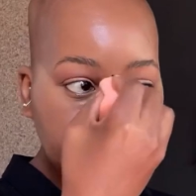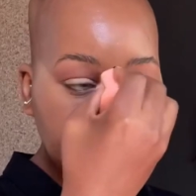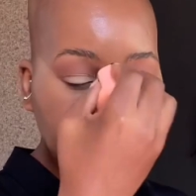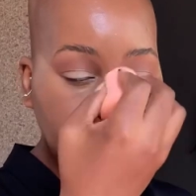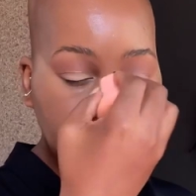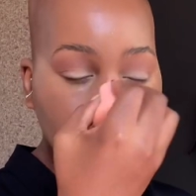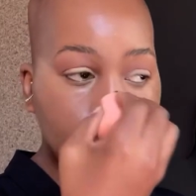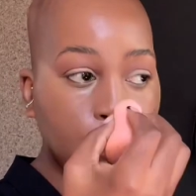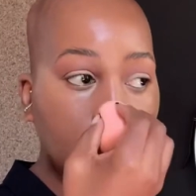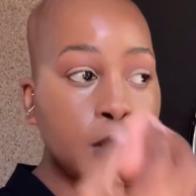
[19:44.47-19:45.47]
Thank
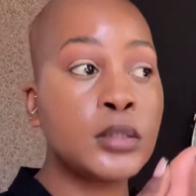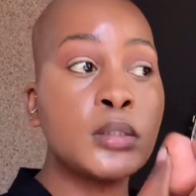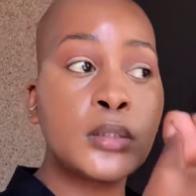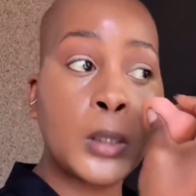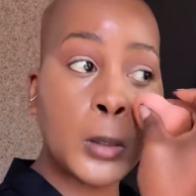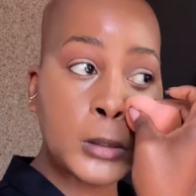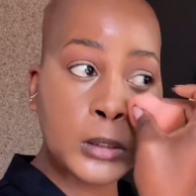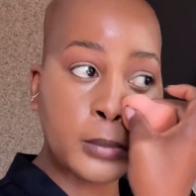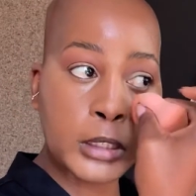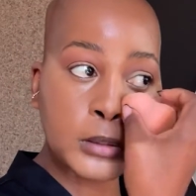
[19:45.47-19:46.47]
you so
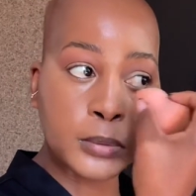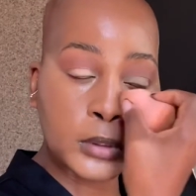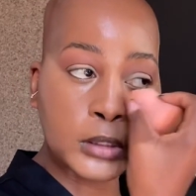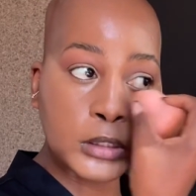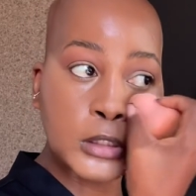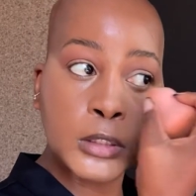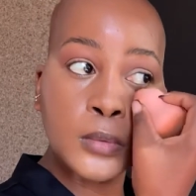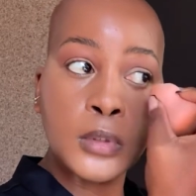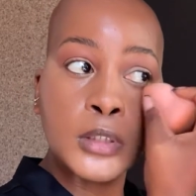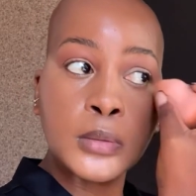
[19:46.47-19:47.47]
much for
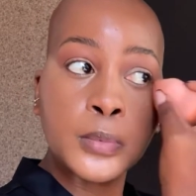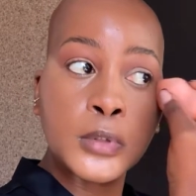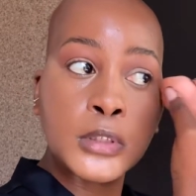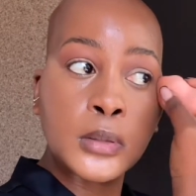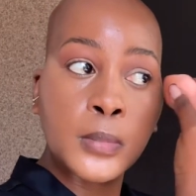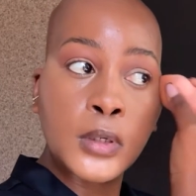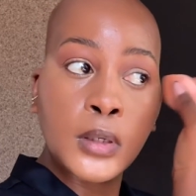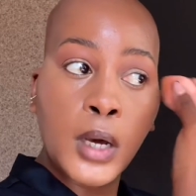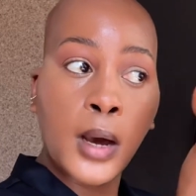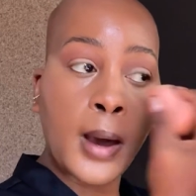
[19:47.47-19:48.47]
continually supporting me.
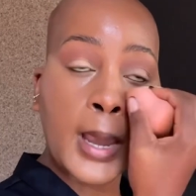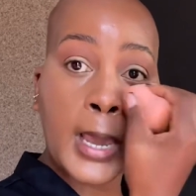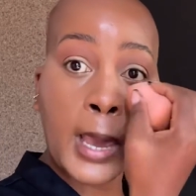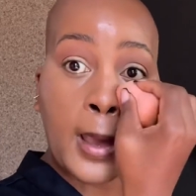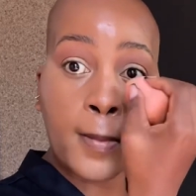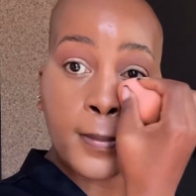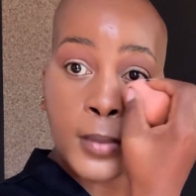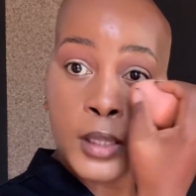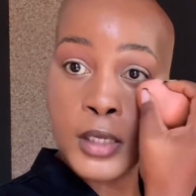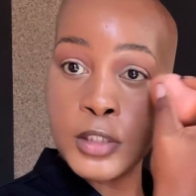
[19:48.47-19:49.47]
I am
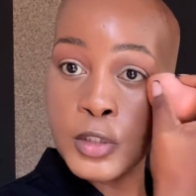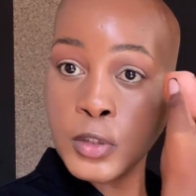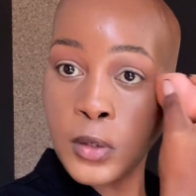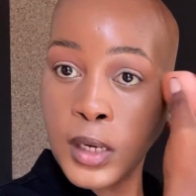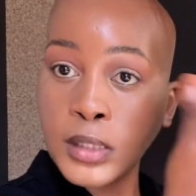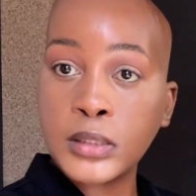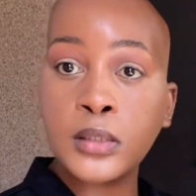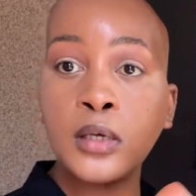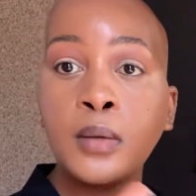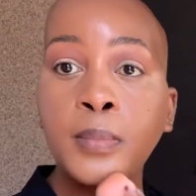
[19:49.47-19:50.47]
trying to
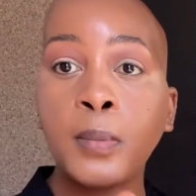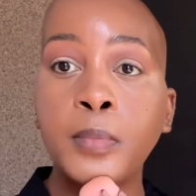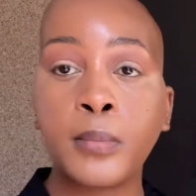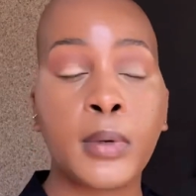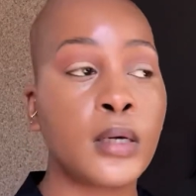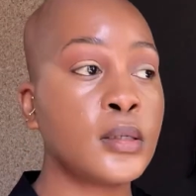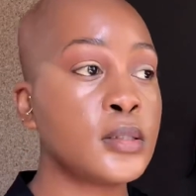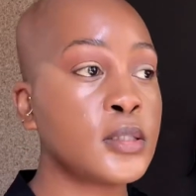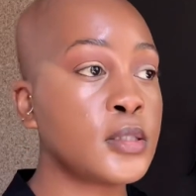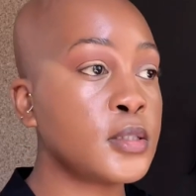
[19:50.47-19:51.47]
keep up with my
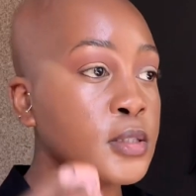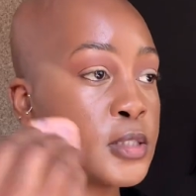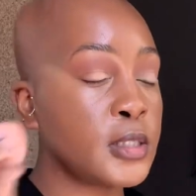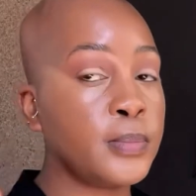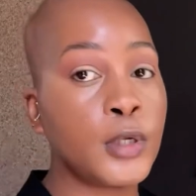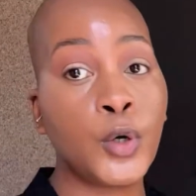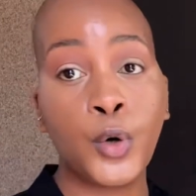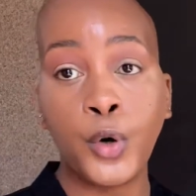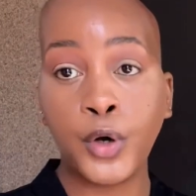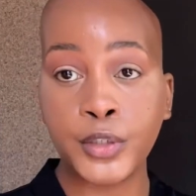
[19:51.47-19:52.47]
consistency
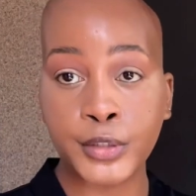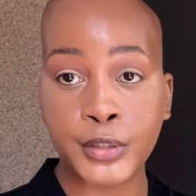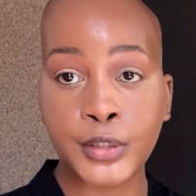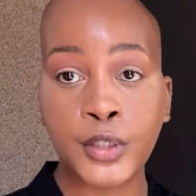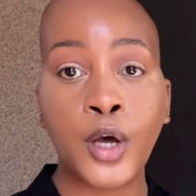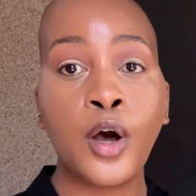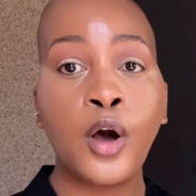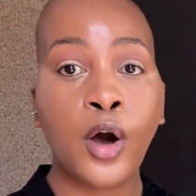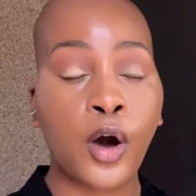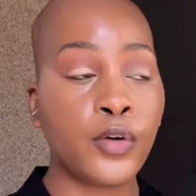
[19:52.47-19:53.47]
because
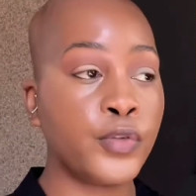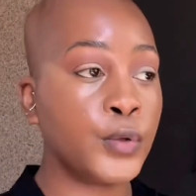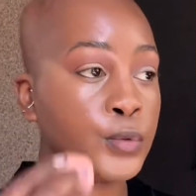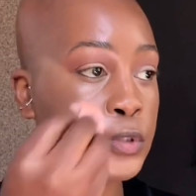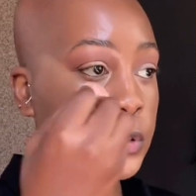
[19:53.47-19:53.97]
of you, so